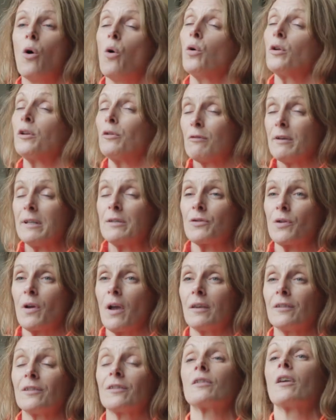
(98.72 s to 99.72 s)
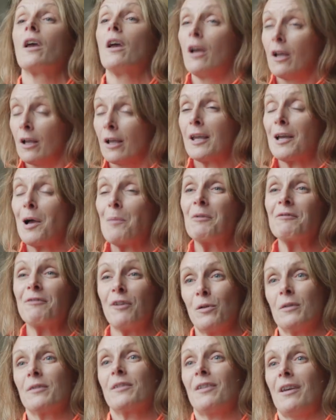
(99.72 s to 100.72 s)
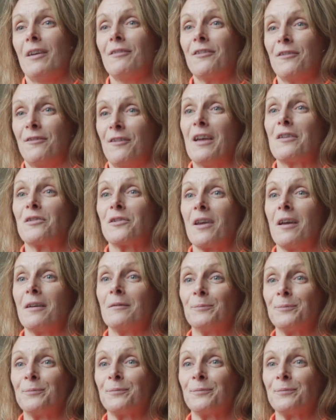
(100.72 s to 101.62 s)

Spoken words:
or your interests, come and volunteer for FareShare.